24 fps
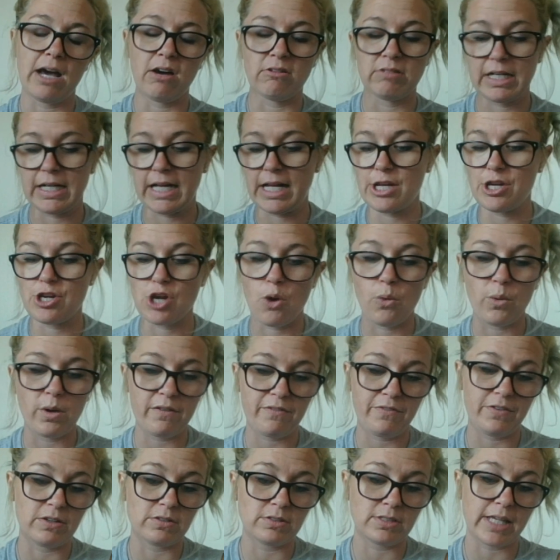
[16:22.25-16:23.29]
and I know what it
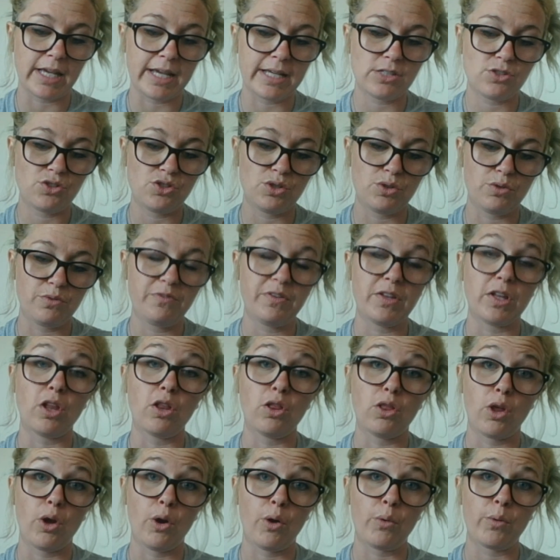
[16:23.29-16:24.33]
feels like to feel
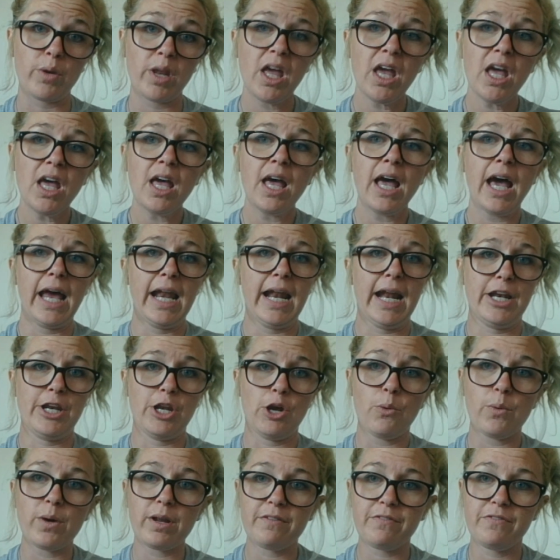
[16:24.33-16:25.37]
alone, and I know what
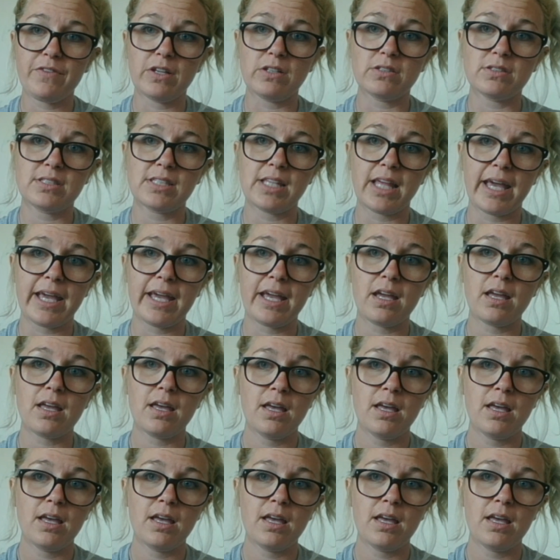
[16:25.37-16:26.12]
it feels like